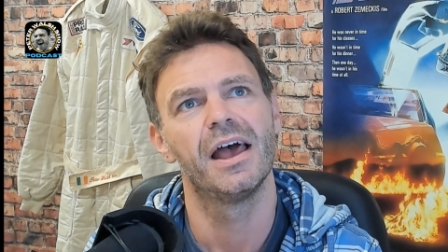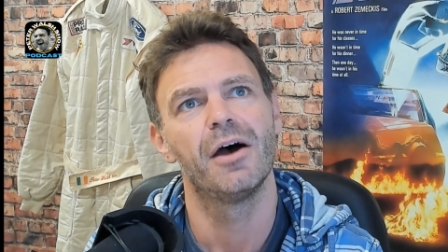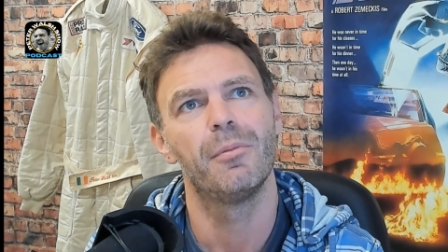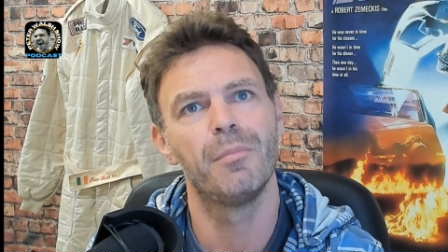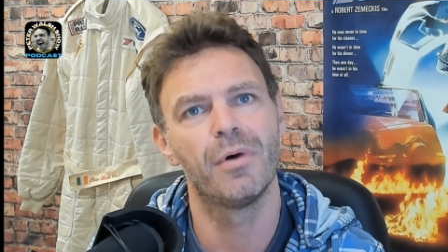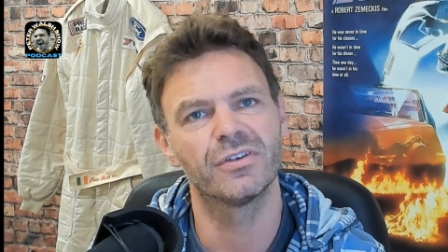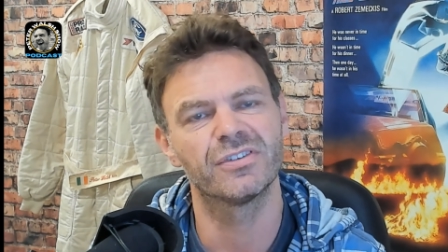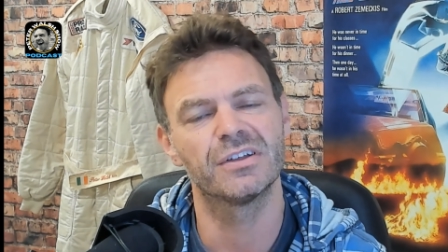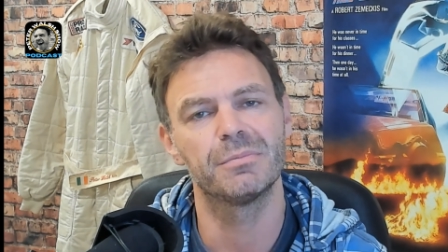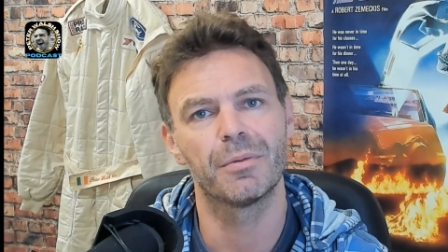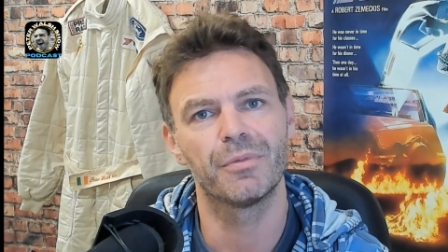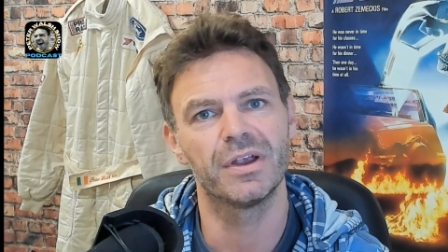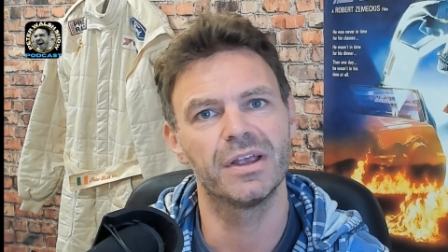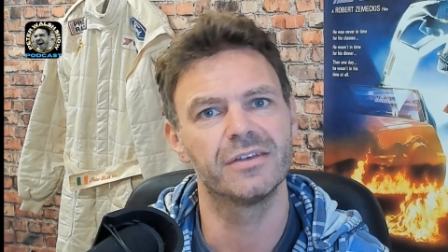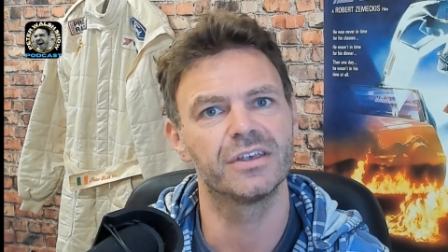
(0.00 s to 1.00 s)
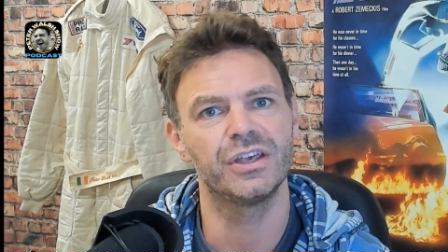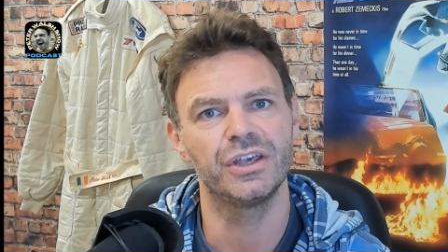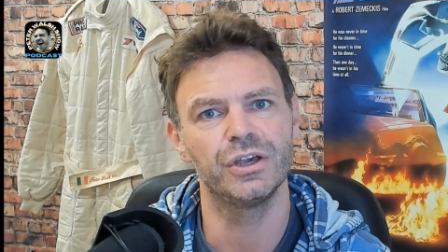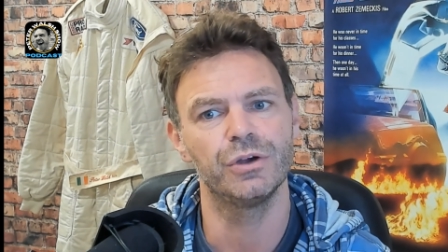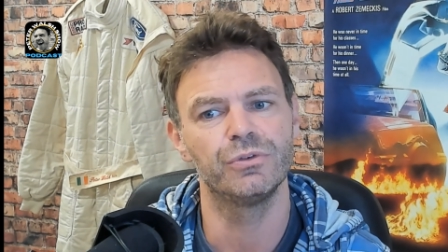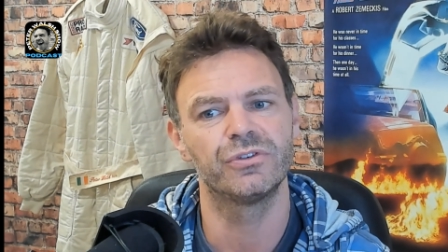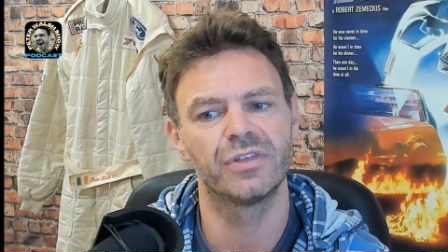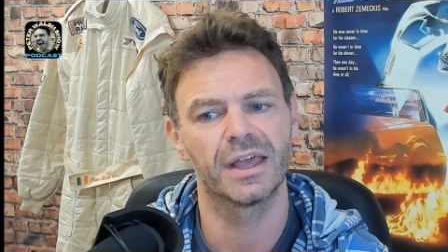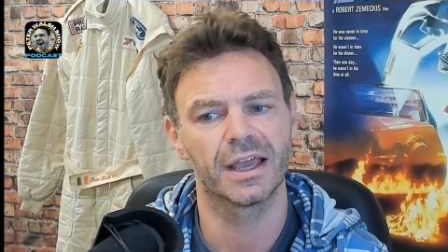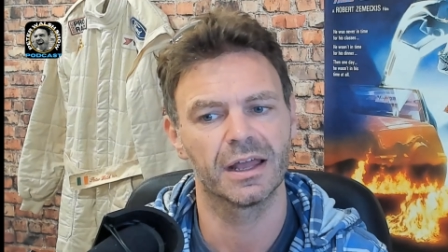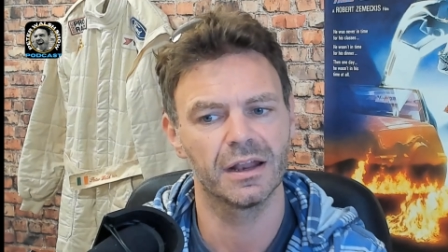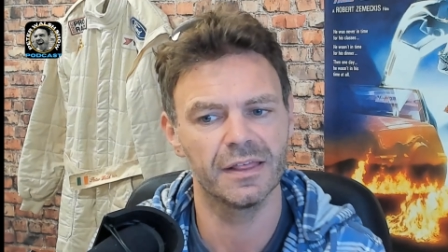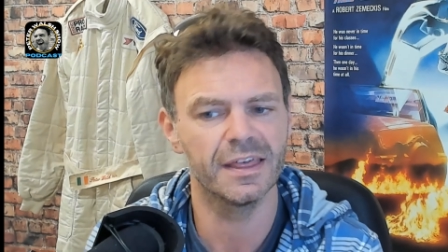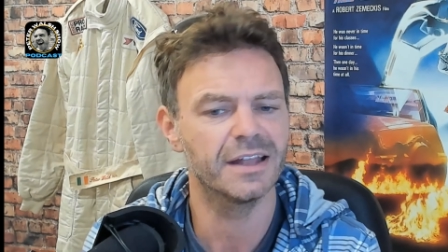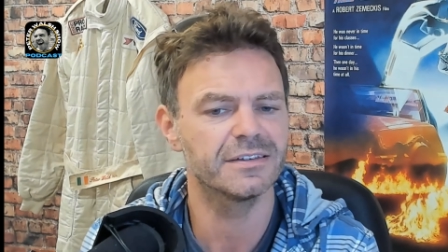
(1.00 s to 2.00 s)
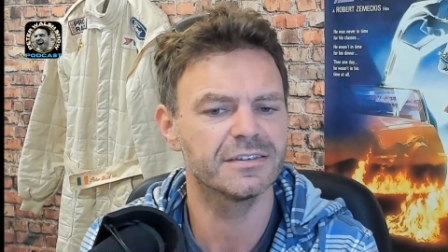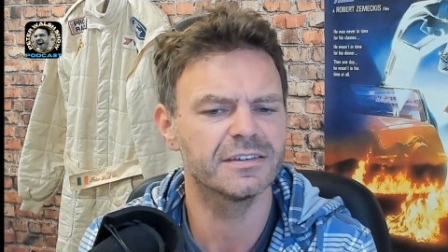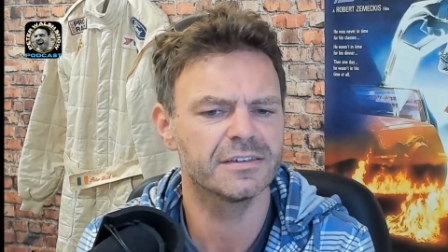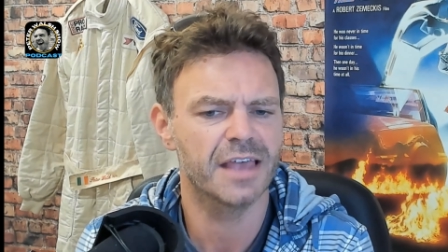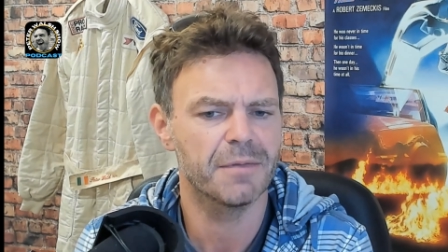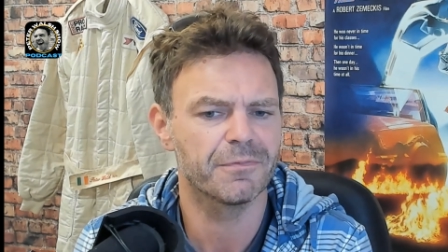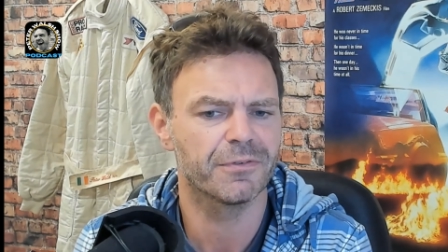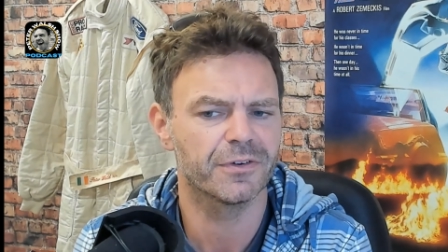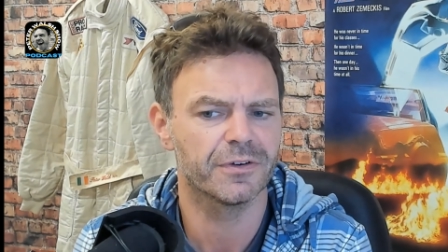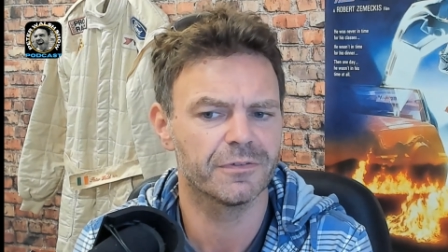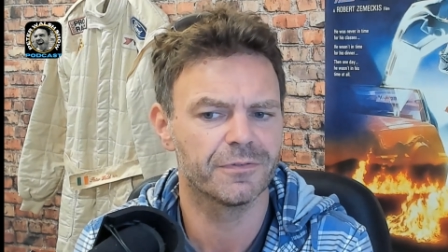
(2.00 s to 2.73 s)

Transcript: muscle memory is a huge thing. And I think it's the same for, for